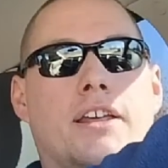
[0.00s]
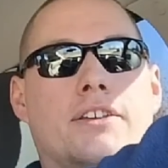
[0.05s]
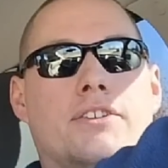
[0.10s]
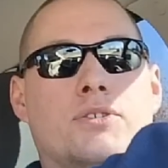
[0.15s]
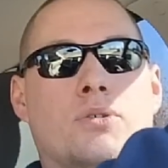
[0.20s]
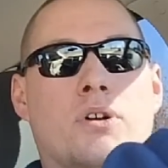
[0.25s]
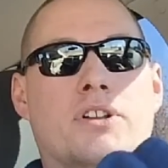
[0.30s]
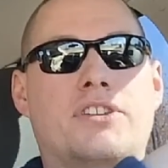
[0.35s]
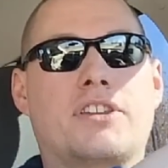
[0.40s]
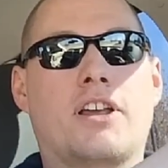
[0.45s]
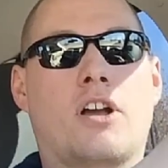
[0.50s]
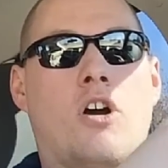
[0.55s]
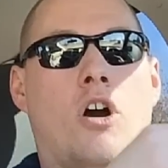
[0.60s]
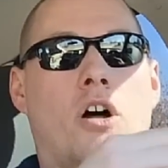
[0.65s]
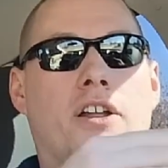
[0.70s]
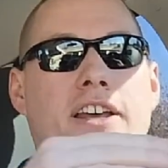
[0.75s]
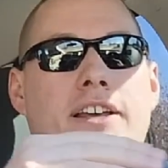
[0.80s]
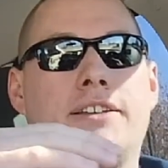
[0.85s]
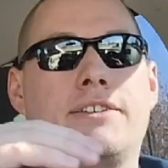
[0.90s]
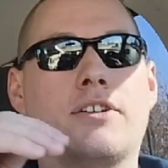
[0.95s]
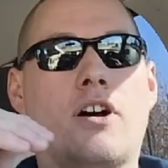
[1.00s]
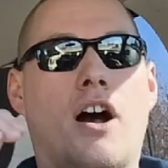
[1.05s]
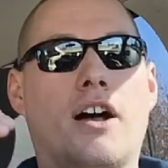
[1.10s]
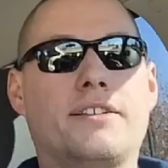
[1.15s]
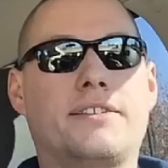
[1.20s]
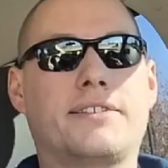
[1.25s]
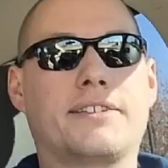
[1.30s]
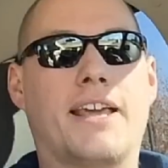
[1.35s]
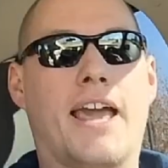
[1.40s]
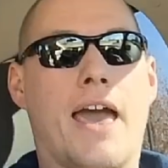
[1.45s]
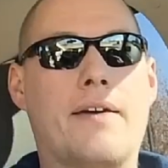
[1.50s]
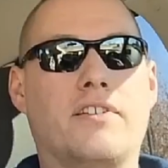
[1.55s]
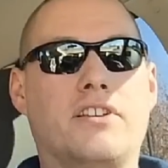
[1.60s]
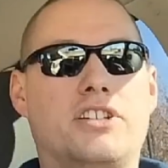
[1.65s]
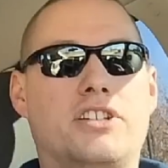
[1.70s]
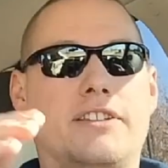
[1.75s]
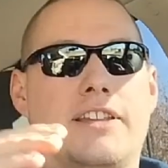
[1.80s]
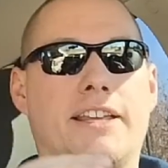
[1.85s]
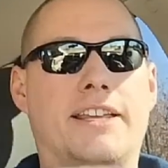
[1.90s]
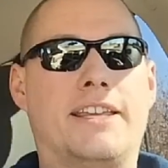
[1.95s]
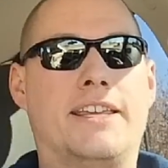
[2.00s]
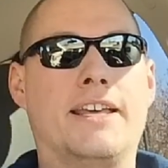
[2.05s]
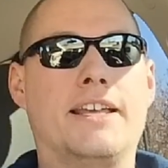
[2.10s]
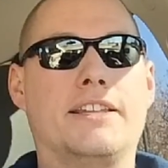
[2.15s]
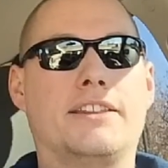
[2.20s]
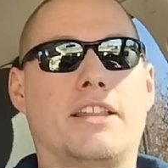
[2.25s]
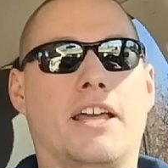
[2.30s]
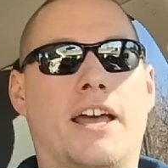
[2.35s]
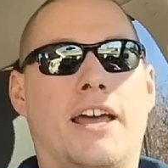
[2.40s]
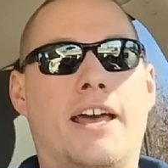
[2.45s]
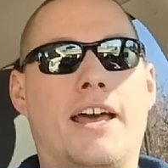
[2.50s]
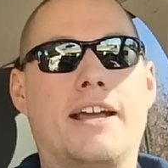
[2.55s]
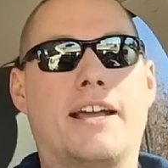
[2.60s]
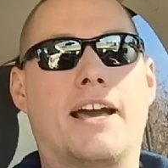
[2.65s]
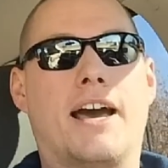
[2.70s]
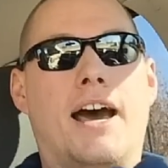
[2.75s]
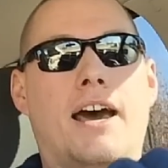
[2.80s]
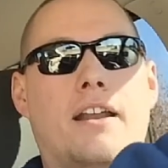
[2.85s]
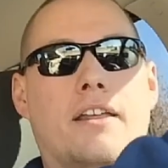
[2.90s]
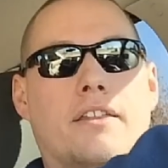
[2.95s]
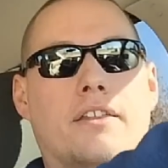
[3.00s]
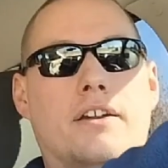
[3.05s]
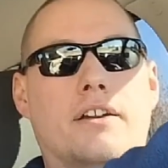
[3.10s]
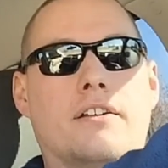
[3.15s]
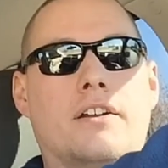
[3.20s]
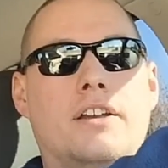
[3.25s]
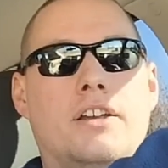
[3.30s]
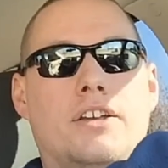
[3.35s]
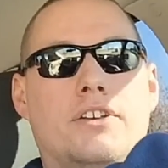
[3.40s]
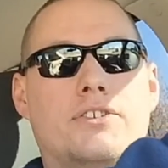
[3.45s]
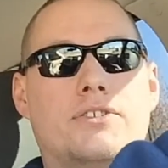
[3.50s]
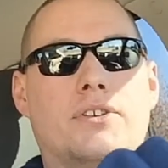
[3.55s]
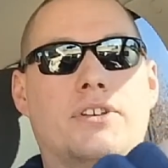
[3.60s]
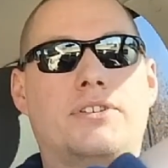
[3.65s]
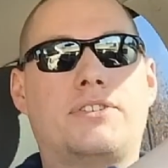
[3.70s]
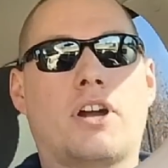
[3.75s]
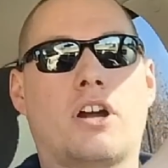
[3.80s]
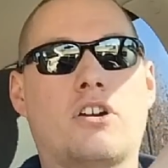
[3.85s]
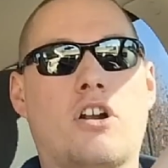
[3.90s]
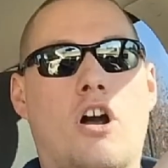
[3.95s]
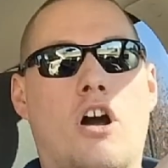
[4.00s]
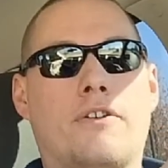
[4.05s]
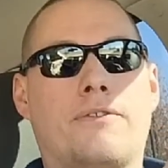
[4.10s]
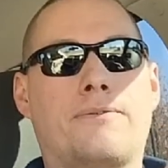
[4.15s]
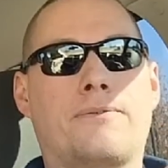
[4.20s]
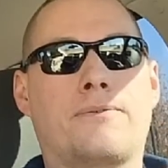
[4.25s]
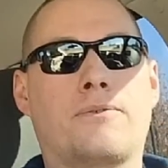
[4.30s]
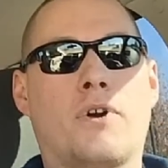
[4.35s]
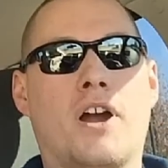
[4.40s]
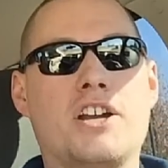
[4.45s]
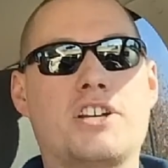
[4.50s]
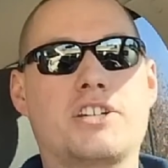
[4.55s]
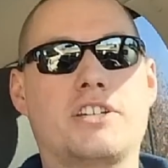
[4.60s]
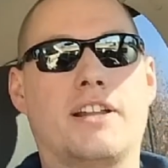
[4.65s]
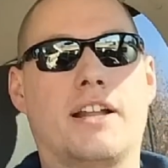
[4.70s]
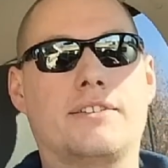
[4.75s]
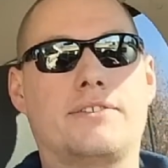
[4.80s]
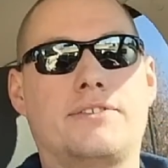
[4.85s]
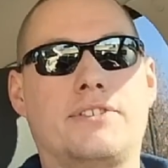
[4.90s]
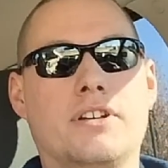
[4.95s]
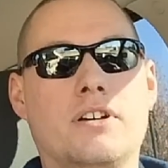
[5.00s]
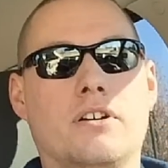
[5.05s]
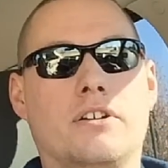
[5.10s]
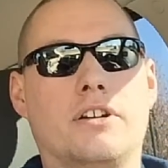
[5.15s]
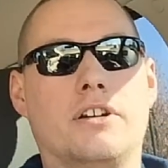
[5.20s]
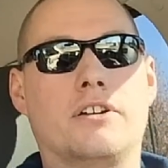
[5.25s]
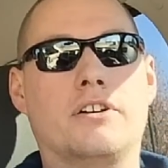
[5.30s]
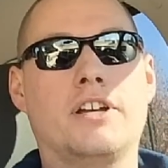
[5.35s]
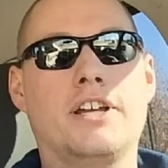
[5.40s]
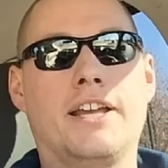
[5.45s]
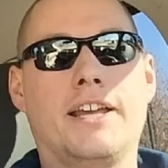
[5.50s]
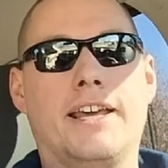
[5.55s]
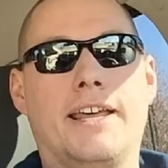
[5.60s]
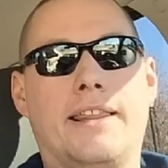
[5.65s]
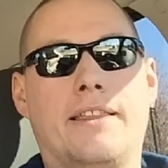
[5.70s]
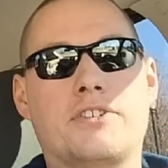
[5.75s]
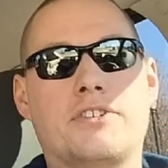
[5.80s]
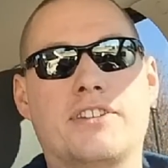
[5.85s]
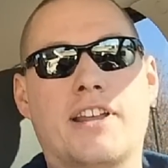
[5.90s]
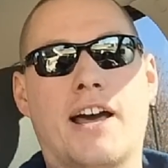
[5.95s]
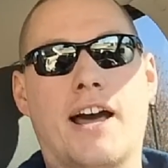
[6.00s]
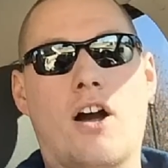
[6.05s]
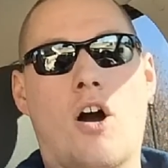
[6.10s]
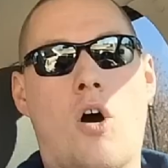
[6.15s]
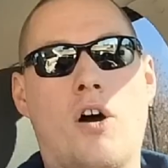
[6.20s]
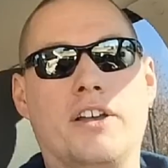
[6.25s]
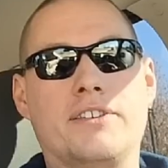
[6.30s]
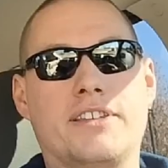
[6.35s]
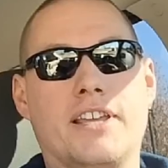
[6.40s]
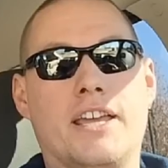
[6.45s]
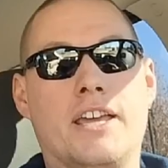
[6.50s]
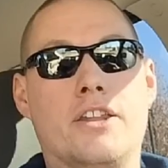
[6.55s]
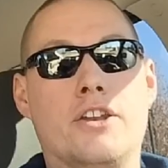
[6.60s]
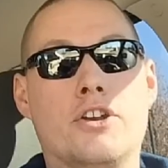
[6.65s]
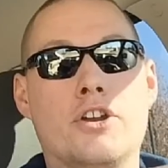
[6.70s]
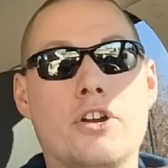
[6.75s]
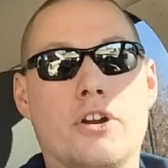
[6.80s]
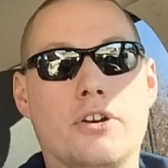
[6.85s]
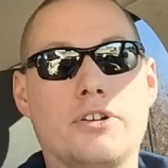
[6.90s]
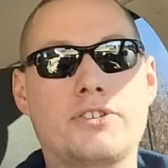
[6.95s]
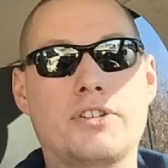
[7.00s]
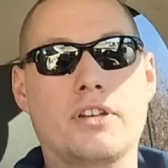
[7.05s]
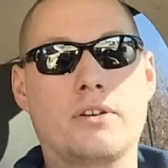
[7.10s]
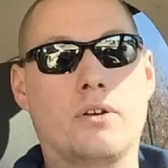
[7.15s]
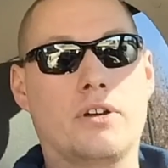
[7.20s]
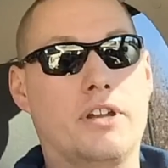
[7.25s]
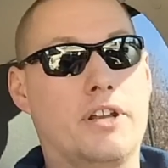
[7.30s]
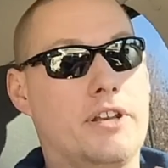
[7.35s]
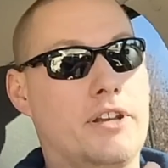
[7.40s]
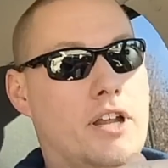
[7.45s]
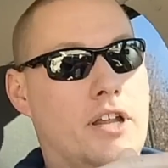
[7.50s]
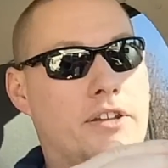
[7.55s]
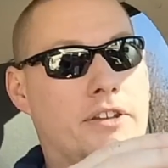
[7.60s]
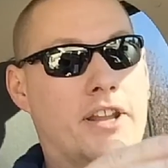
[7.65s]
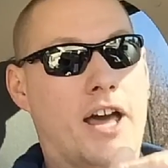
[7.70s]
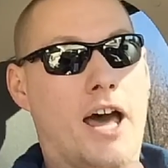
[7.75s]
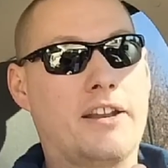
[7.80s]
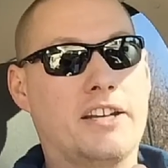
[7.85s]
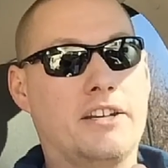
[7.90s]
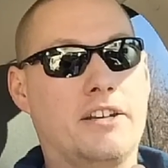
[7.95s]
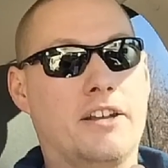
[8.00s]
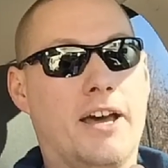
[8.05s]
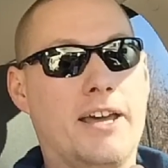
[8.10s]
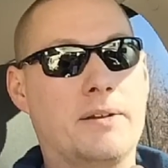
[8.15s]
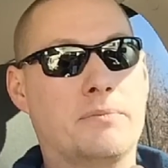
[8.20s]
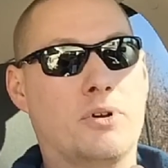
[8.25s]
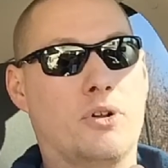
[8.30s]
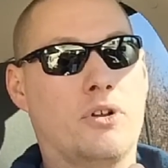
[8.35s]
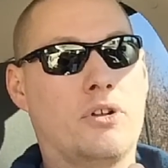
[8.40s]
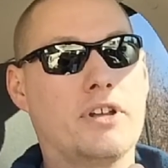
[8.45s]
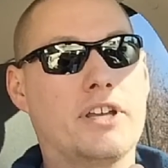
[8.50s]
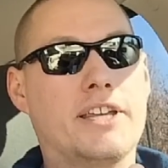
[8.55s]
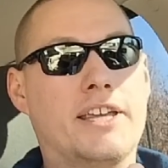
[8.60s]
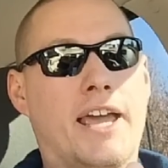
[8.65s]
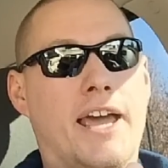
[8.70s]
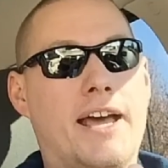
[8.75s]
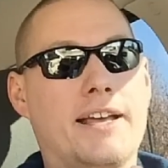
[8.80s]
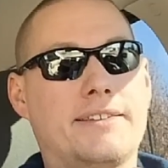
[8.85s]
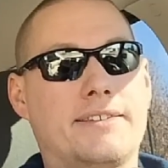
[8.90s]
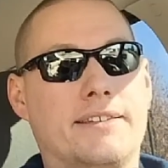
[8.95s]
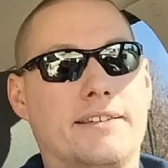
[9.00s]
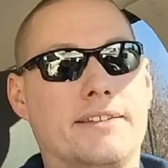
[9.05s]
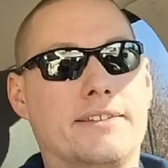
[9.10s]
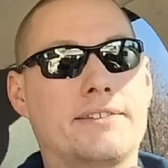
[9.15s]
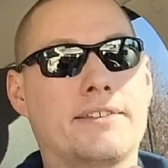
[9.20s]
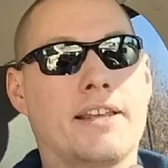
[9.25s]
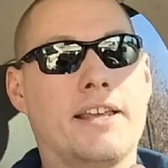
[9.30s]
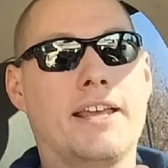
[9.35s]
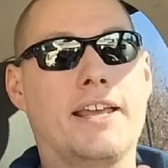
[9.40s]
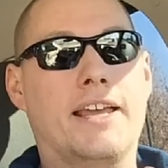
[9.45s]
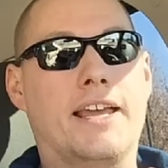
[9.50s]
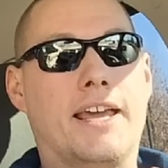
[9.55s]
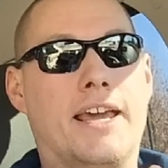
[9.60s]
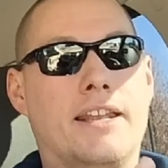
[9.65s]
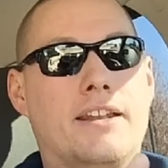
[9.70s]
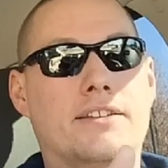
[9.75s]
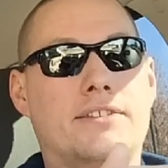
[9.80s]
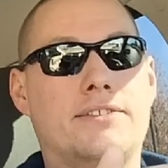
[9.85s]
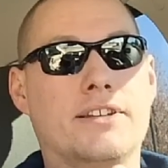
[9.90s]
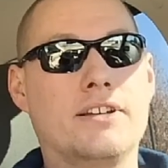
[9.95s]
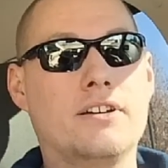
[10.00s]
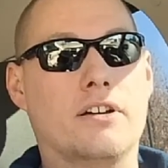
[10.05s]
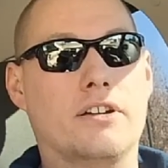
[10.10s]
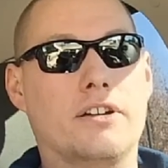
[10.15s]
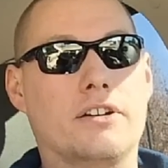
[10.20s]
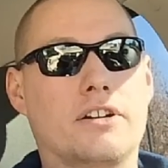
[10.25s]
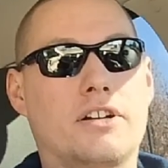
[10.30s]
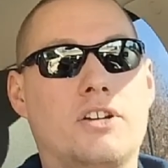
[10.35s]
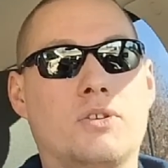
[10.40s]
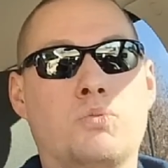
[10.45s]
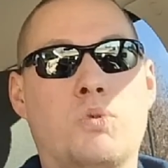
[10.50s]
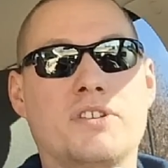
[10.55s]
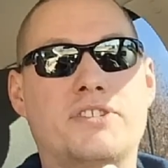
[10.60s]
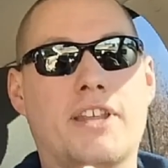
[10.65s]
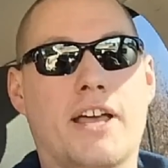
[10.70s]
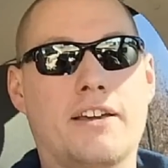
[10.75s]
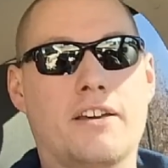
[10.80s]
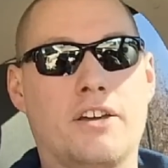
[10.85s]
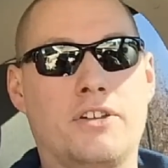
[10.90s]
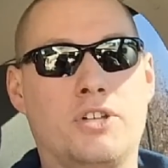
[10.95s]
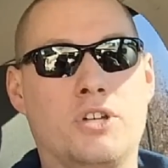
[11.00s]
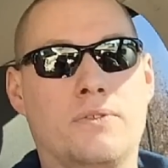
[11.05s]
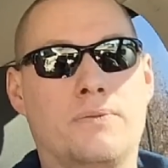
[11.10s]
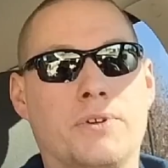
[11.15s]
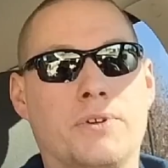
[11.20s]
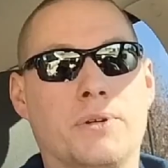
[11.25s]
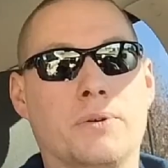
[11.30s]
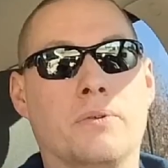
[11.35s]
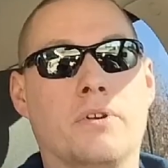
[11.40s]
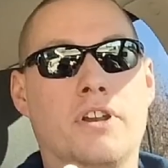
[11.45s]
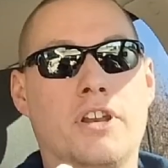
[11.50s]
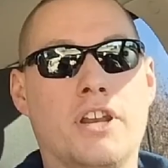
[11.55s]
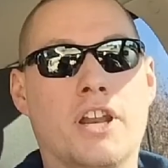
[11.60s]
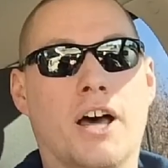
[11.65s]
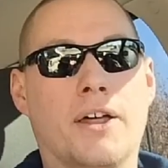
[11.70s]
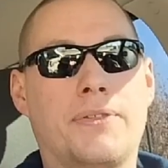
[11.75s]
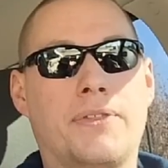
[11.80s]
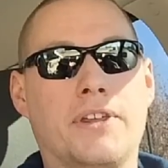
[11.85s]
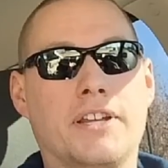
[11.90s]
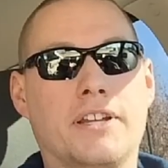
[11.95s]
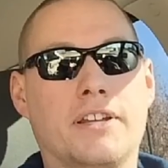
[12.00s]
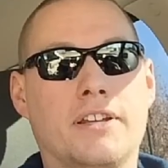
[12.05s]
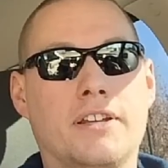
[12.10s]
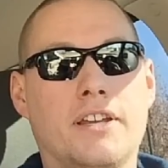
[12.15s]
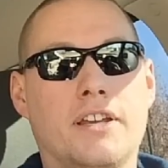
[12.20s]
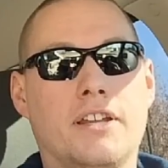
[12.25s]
So it's called exhaust scavenging. They get it the heck out of there. So they start off fresh in that cylinder, and there's not all these inert, non-ignitable gases in the cylinder. Because what's that going to you? Nothing.